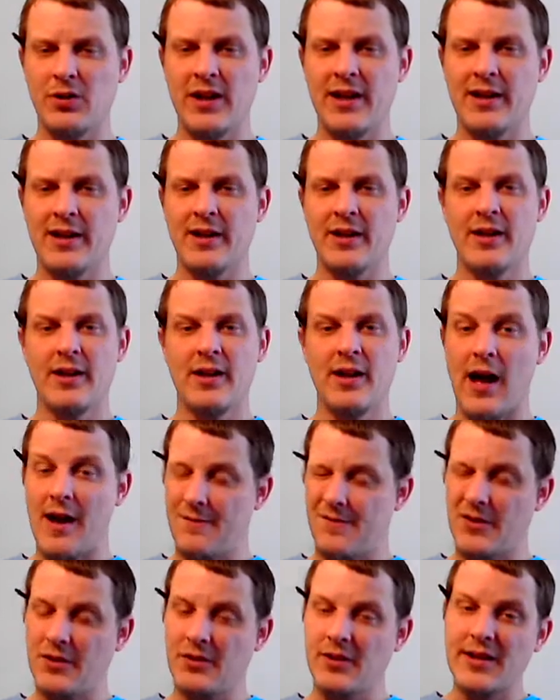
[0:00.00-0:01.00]
Blank,
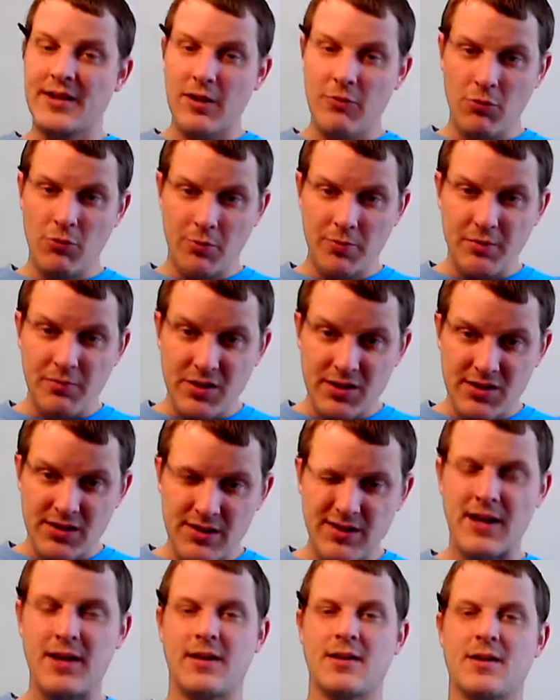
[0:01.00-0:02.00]
feel like they will be
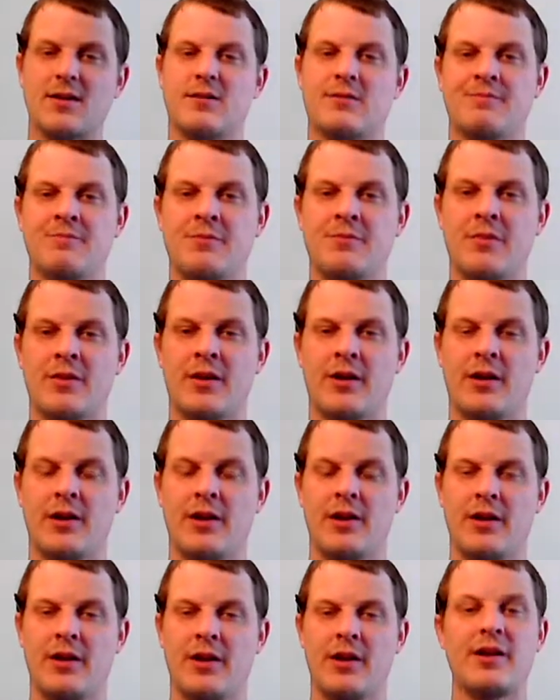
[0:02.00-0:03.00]
mistaken.
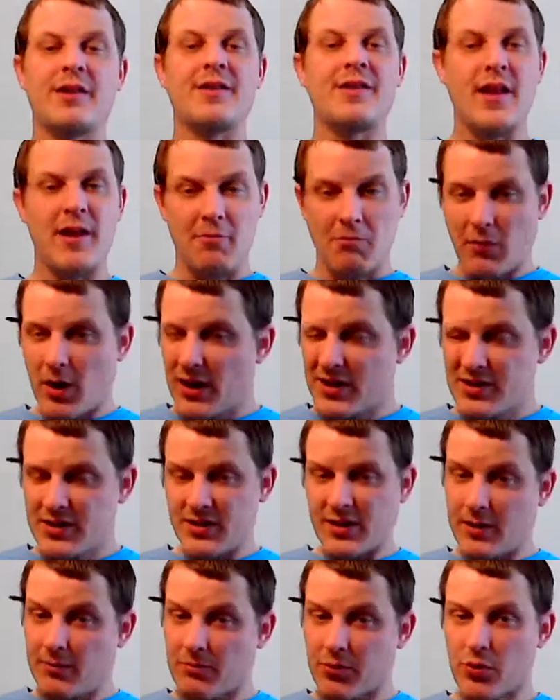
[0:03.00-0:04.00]
They
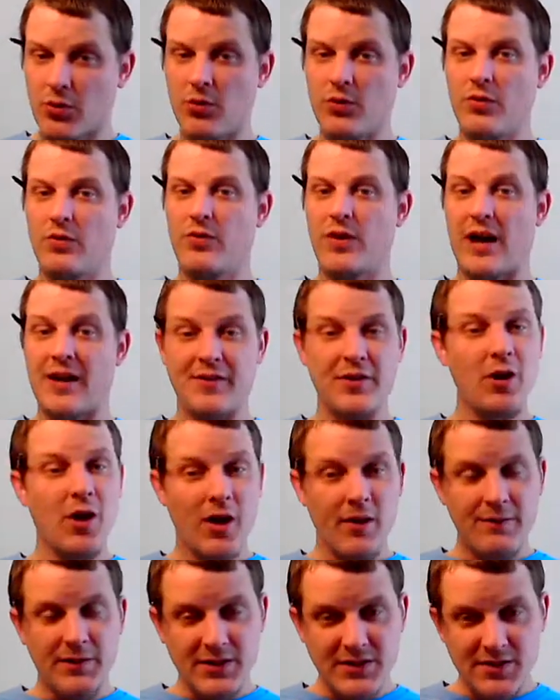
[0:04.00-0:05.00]
must improve on the
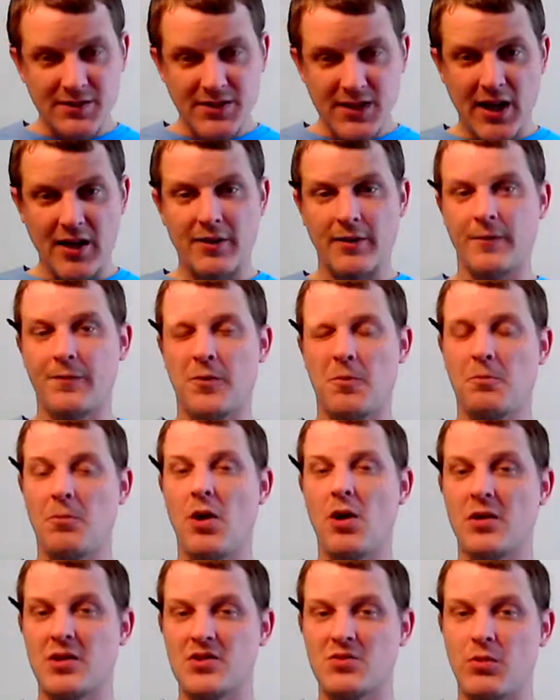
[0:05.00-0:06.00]
offensive side of the
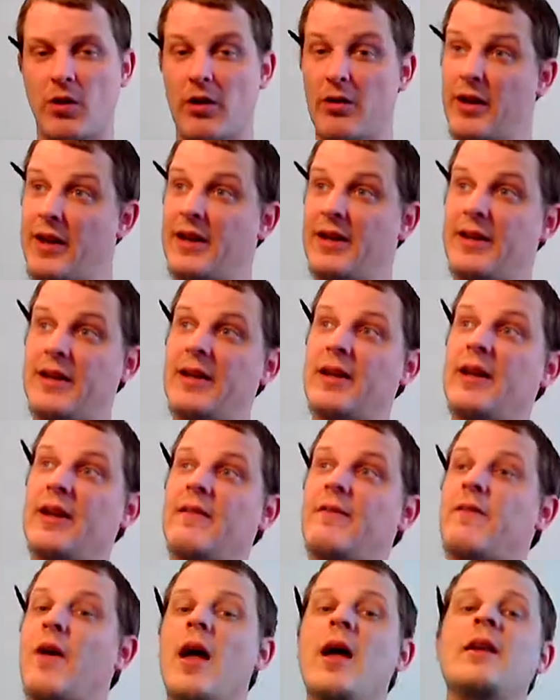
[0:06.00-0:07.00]
football as well. And
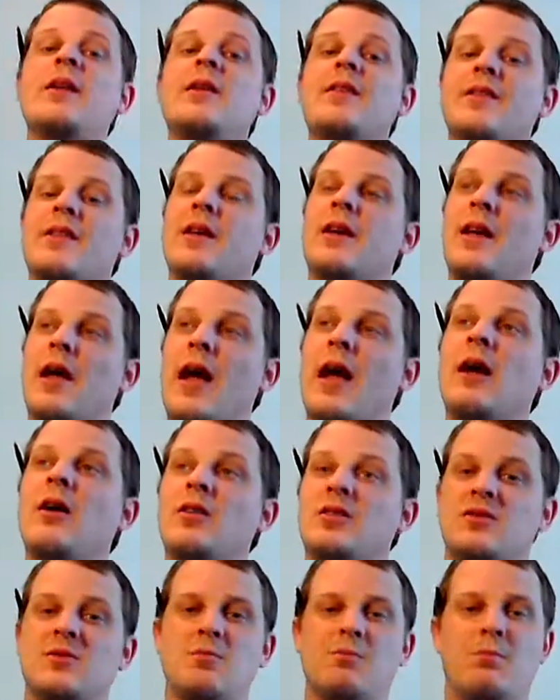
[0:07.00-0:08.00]
if anything
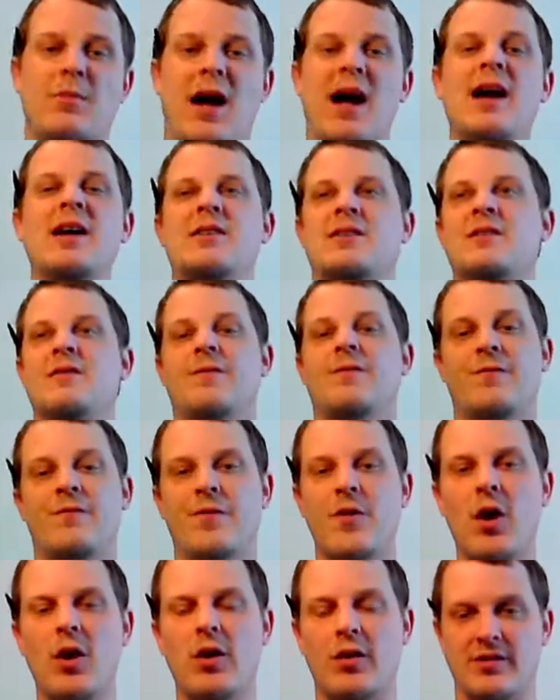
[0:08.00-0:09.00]
else, by
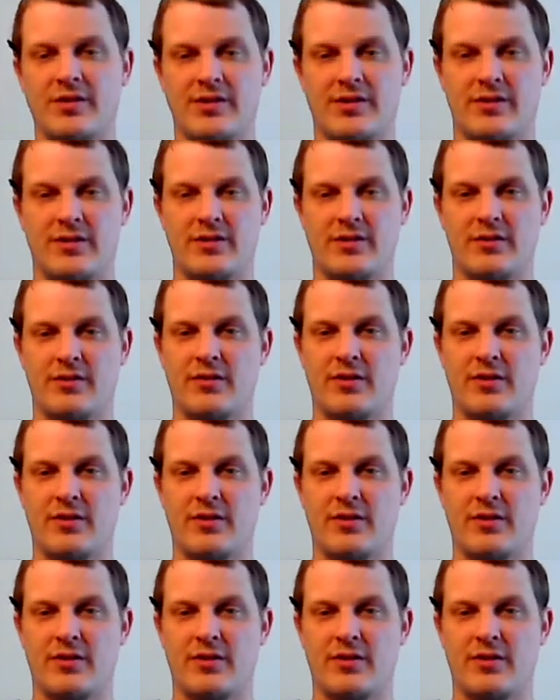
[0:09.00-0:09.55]
default,